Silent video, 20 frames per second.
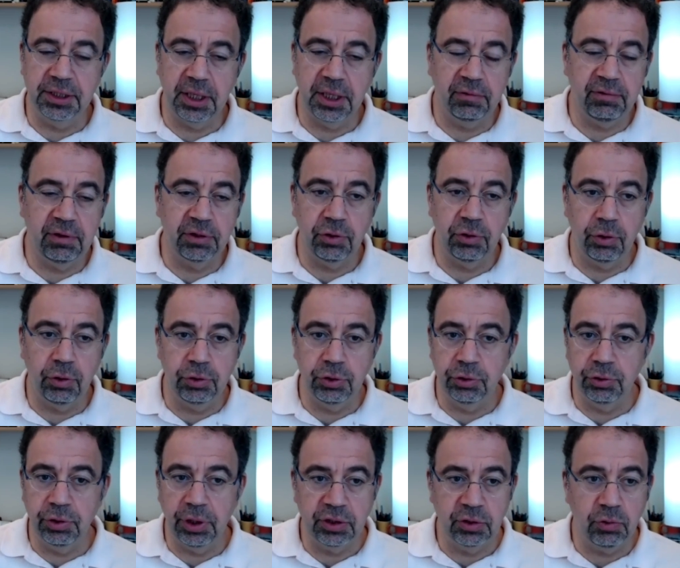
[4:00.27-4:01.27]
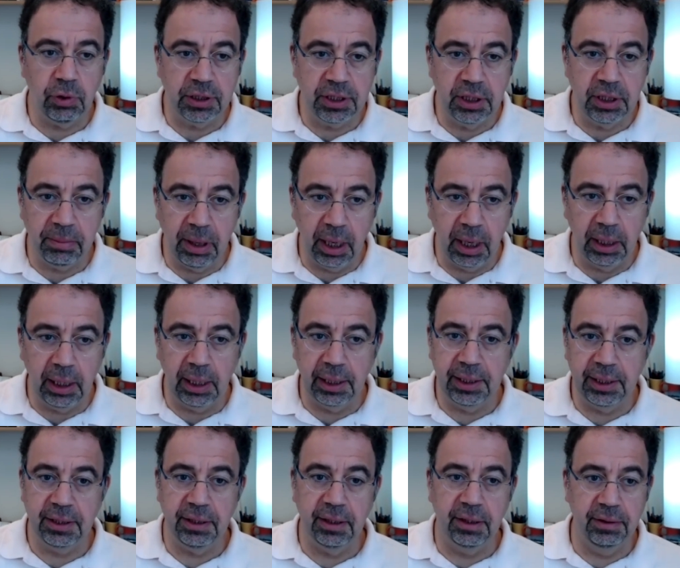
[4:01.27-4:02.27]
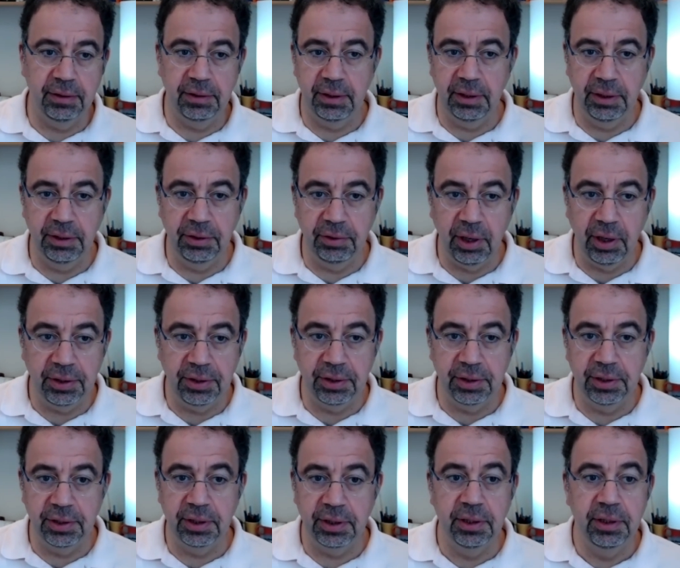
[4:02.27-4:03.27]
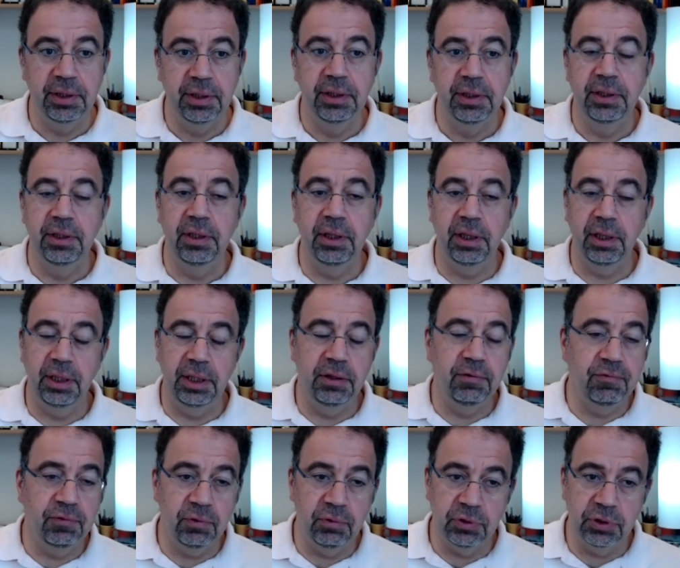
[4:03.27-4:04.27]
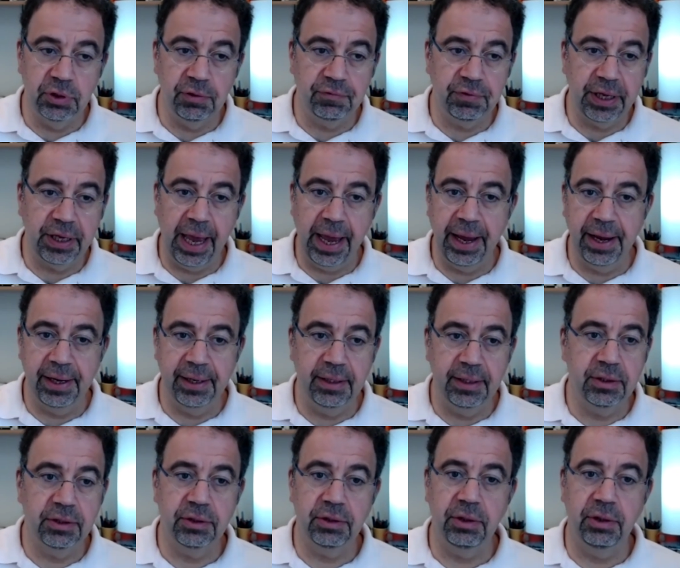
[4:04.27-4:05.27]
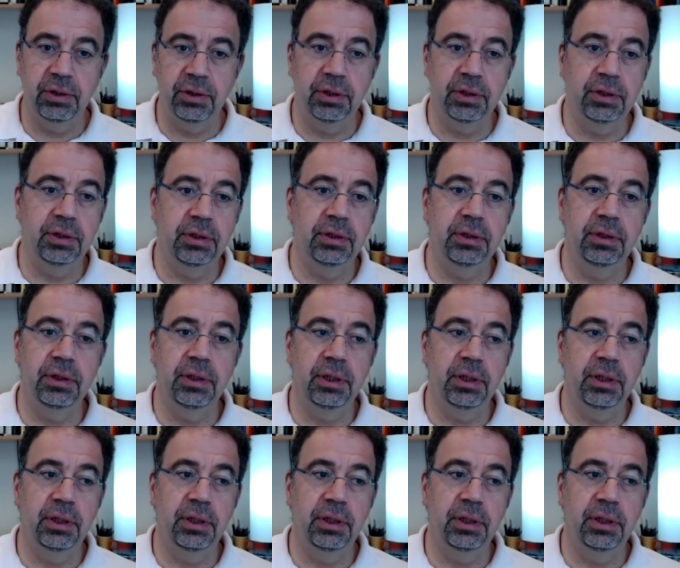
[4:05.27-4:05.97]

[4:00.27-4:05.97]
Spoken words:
Salvador, Honduras, Guatemala, that are, you know, under the influence of gangs, or